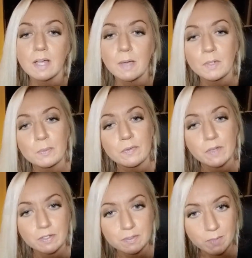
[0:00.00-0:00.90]
I want to move
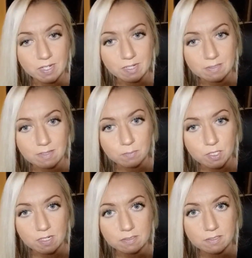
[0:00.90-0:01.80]
on to my next
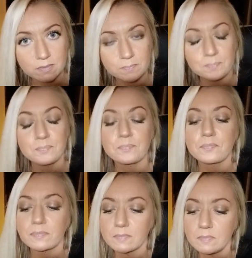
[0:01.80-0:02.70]
subject.
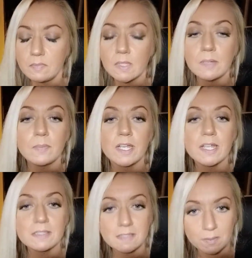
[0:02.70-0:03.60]
My
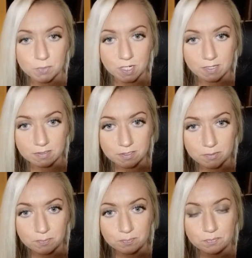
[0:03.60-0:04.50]
next
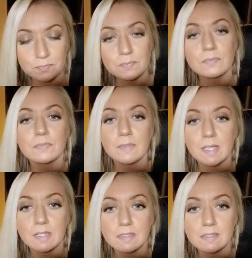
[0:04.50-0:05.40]
subject
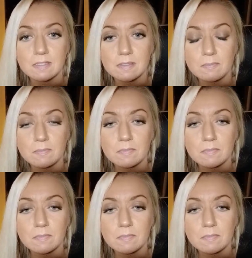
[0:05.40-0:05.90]
is